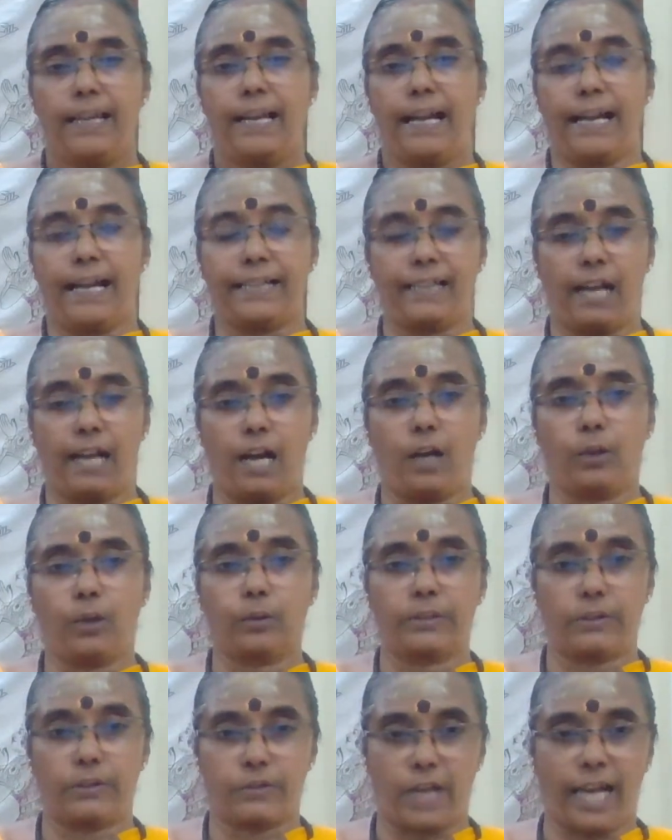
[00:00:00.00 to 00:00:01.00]
and
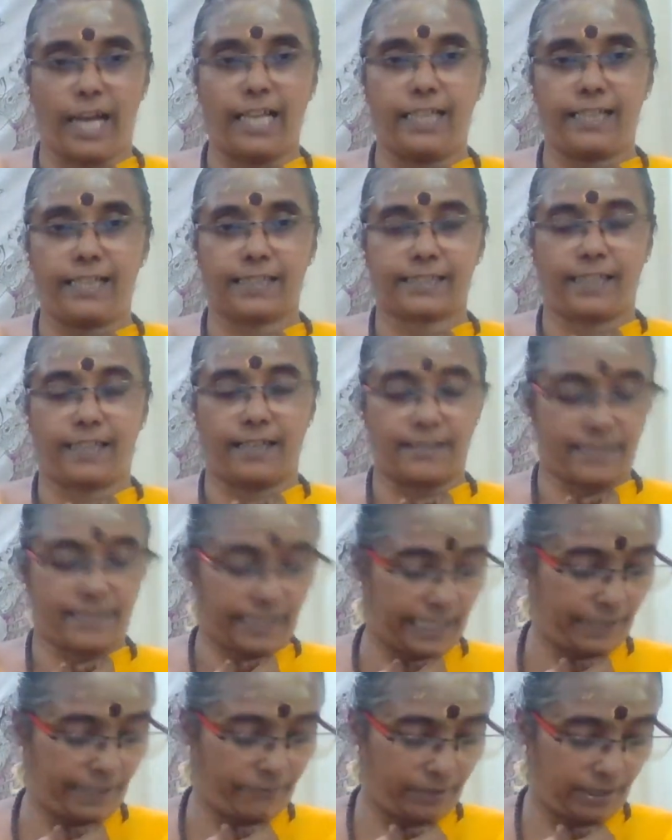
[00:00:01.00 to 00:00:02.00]
how the child is
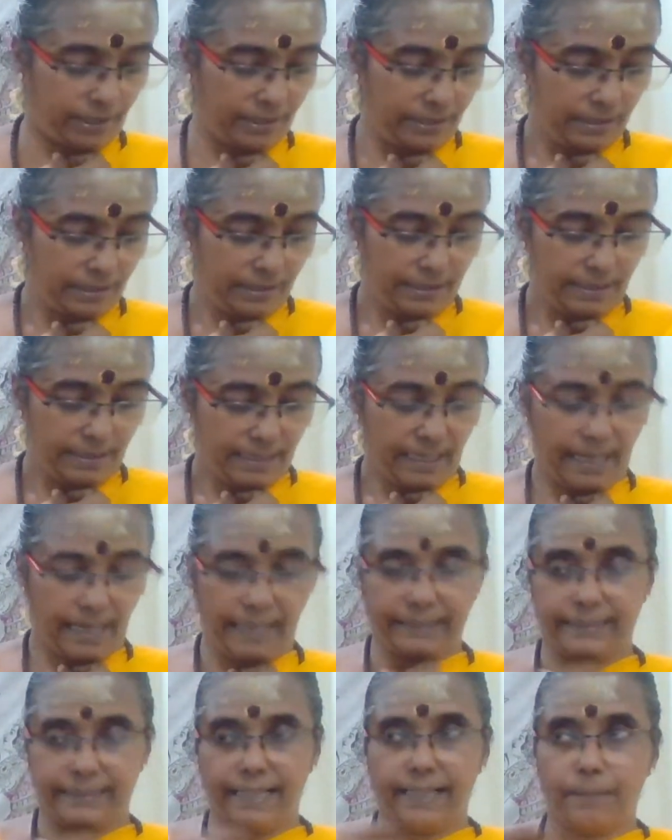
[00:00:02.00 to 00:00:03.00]
conceived.
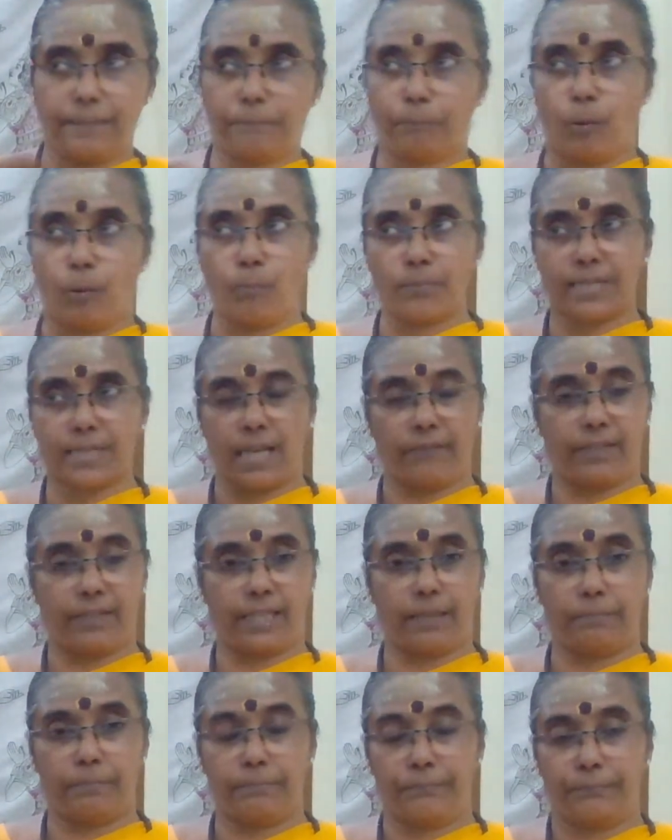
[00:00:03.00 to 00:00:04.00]
And then Pum
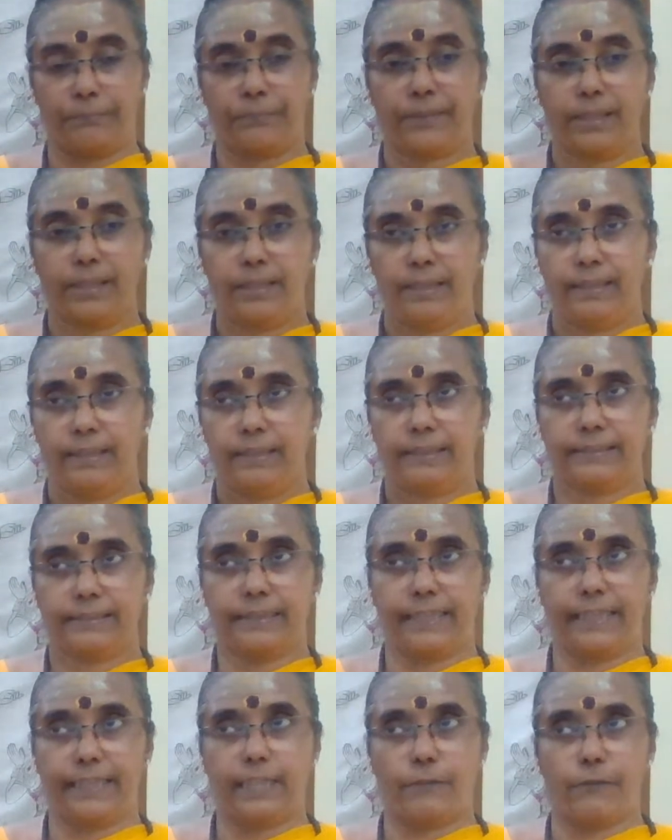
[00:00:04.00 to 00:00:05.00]
Savanam,
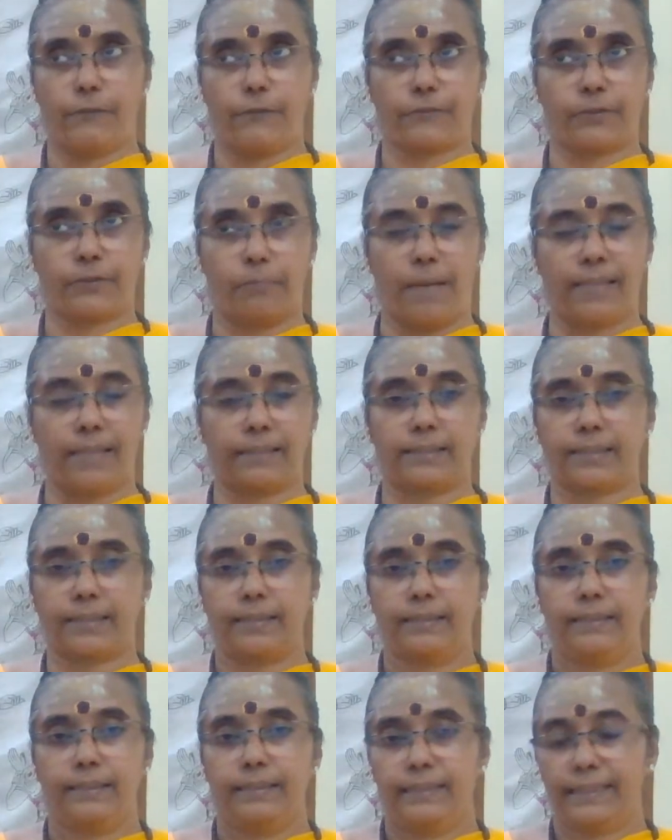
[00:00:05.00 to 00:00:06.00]
in the 5th month,
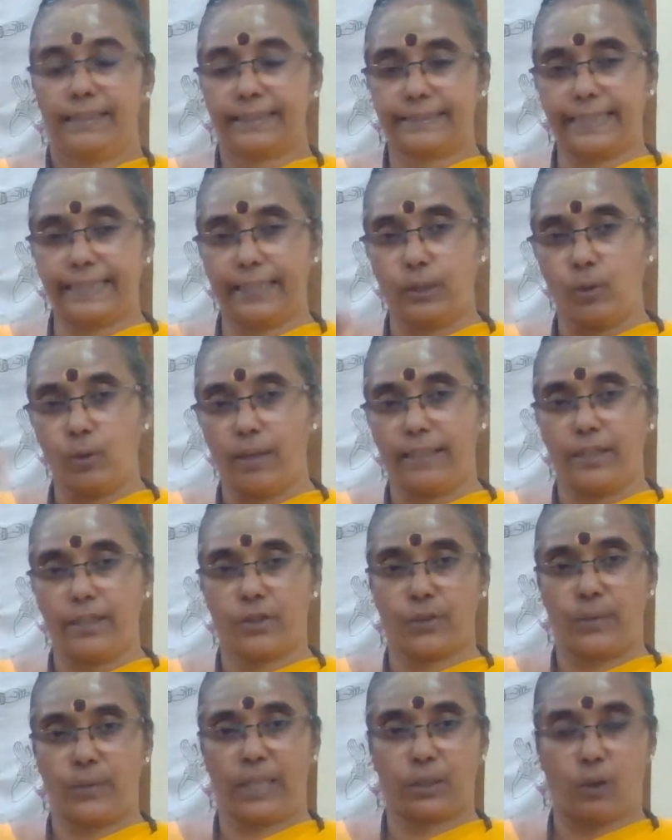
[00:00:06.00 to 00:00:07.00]
they do a
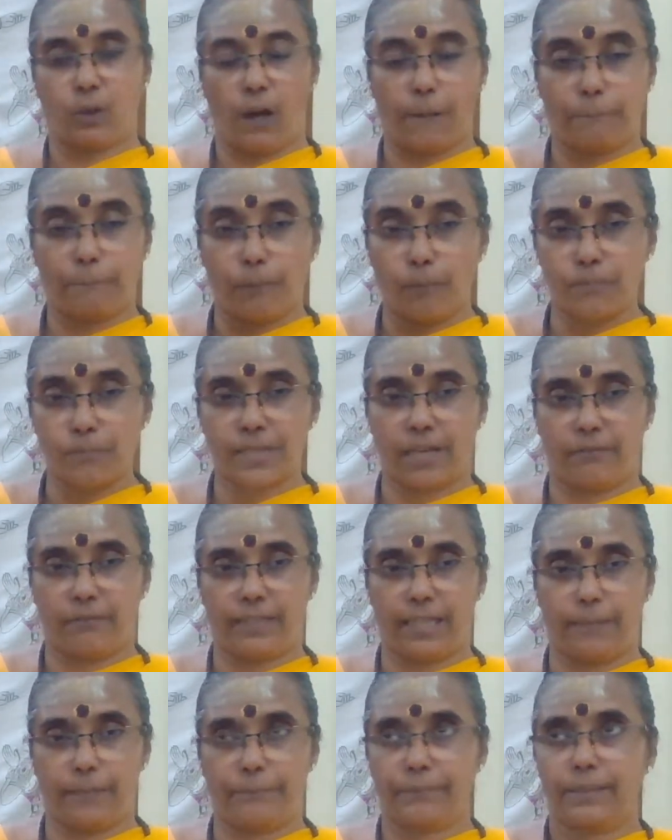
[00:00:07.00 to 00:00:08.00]
ritual called Pum
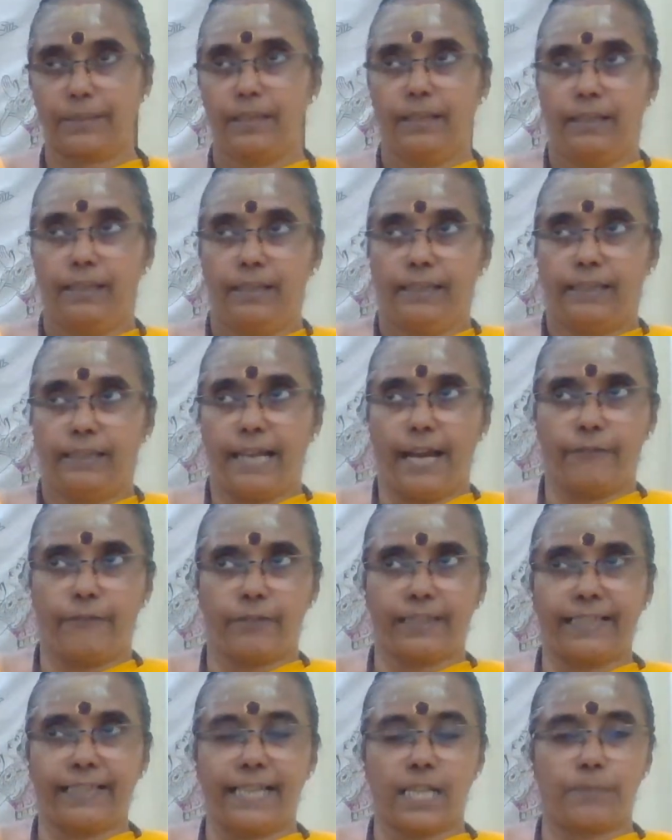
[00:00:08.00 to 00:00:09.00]
Savanam.
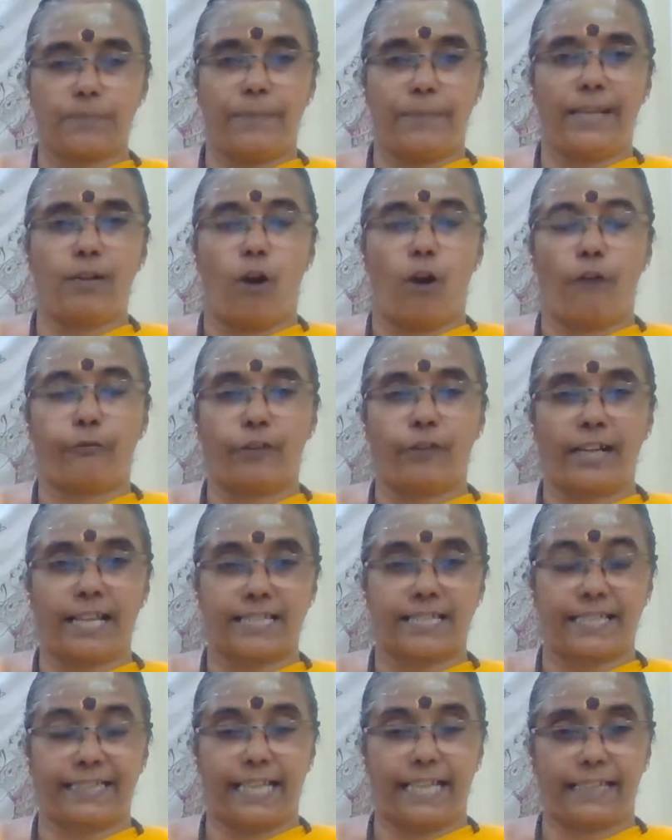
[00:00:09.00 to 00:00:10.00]
Everything is being offered
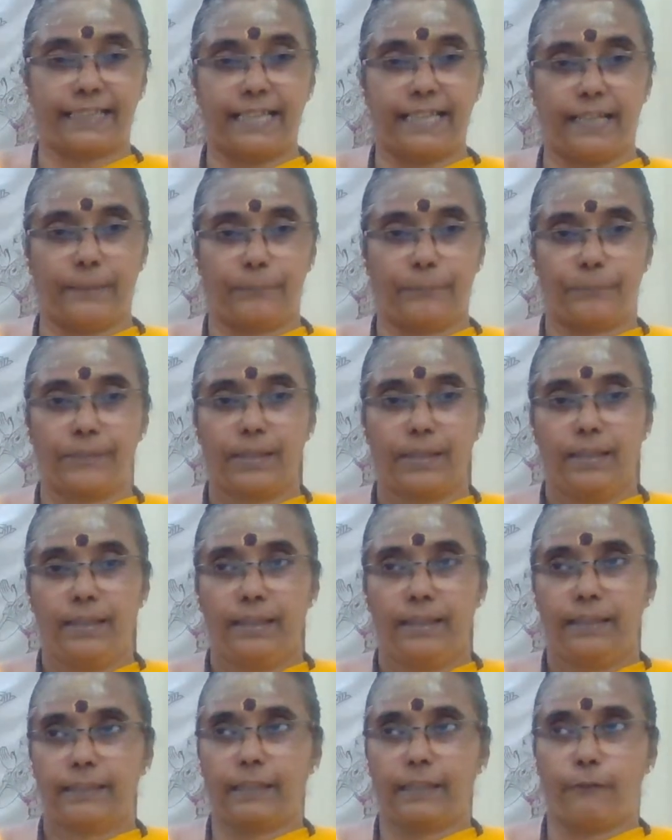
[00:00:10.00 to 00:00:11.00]
as a yajna.
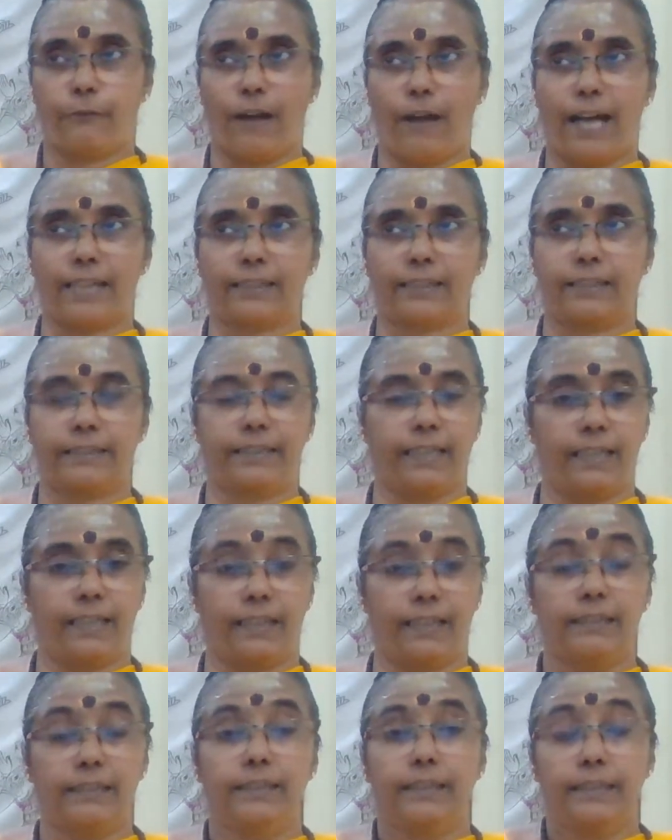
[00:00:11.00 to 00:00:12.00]
The
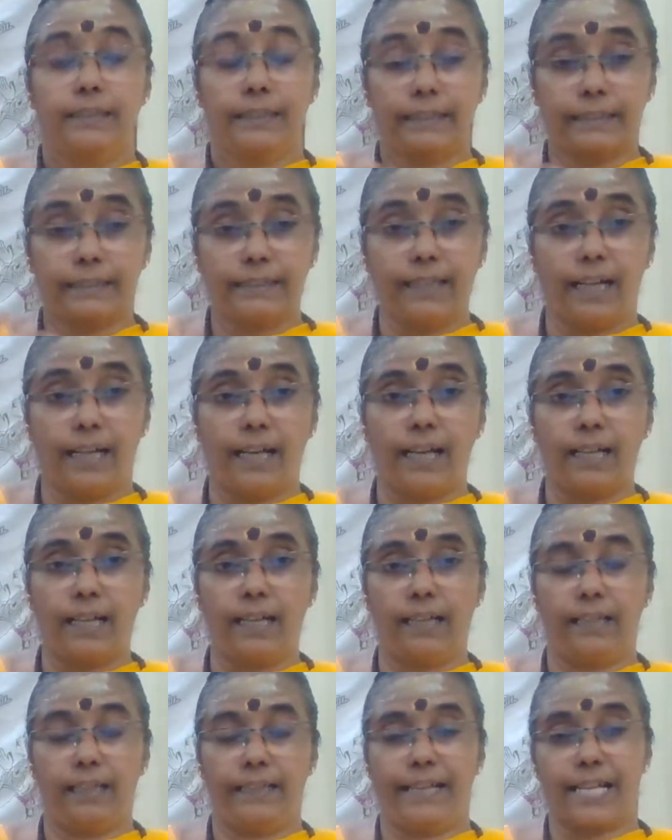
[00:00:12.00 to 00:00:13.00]

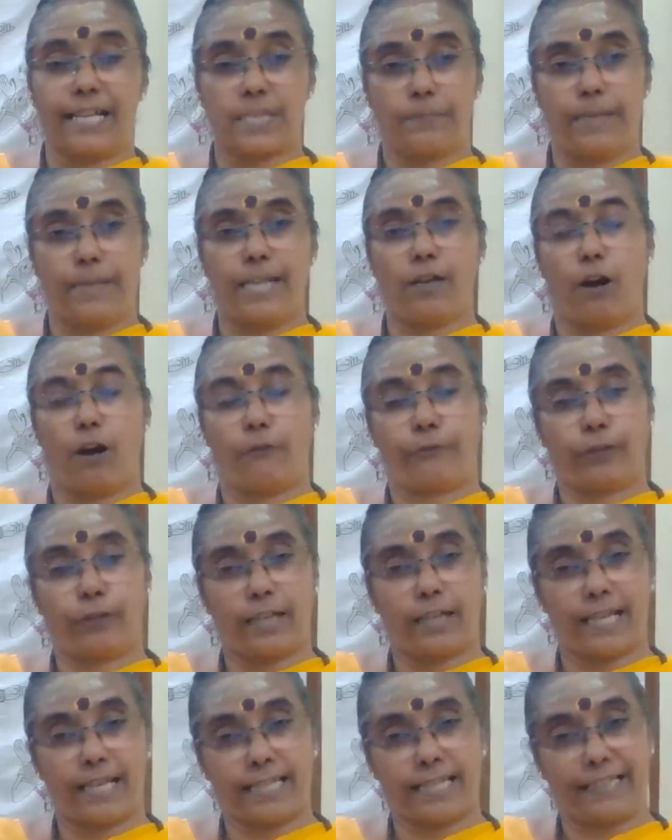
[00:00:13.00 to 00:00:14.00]
girl is being
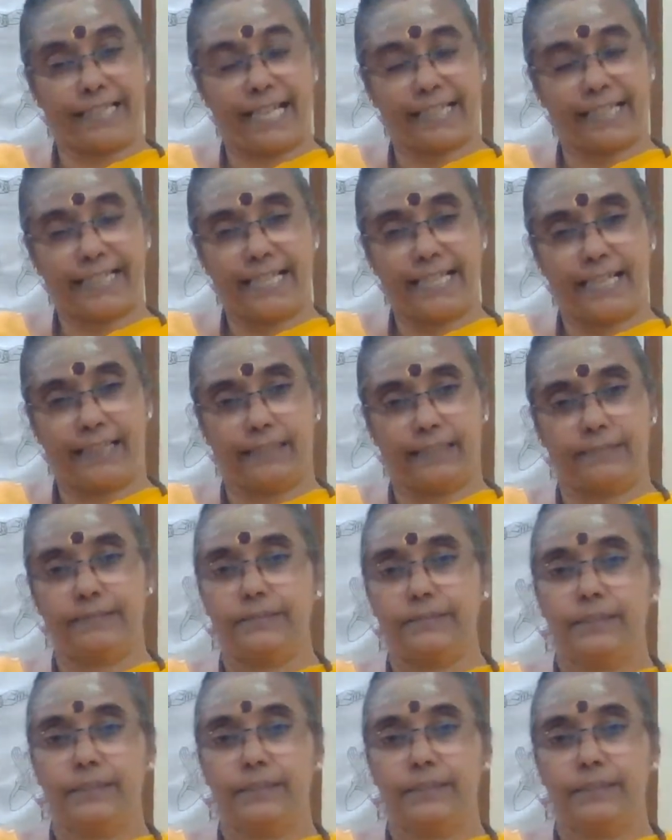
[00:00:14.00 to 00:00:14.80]
offered as a yajna